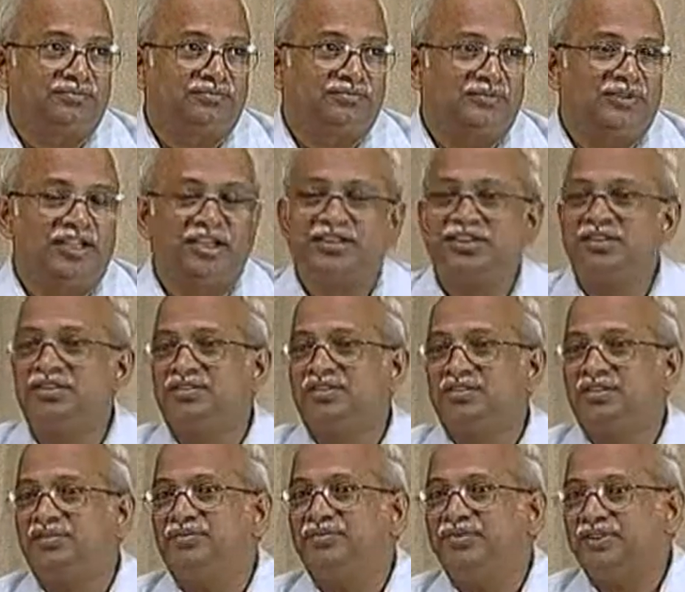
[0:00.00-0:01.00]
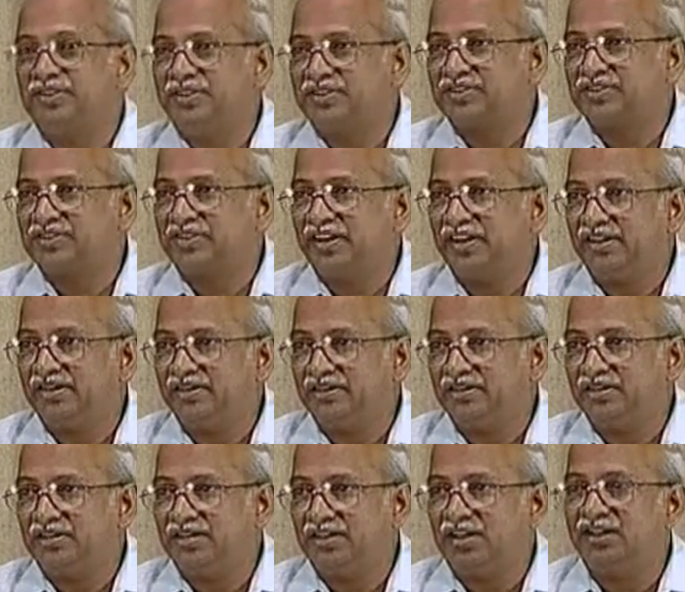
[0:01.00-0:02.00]
That is, if it is strained
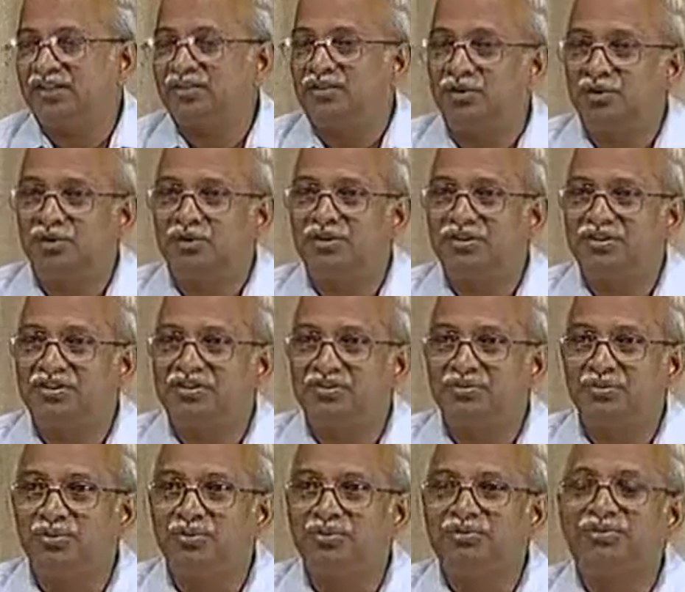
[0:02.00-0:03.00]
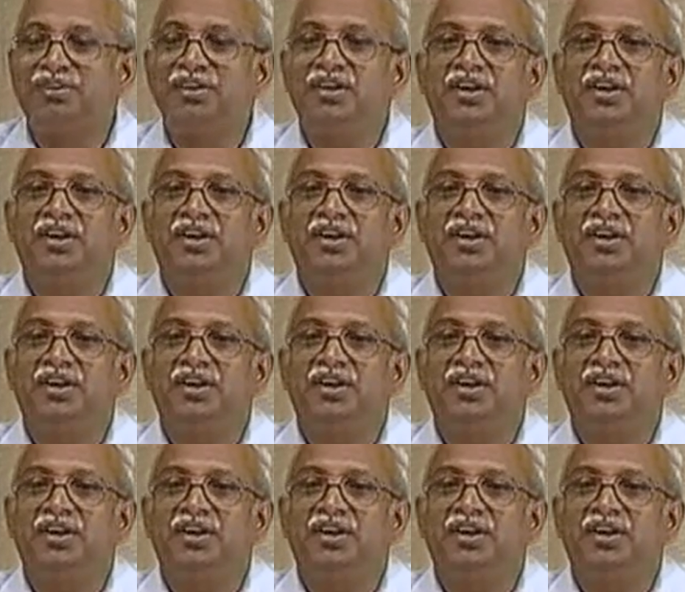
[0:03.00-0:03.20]
and the load is removed,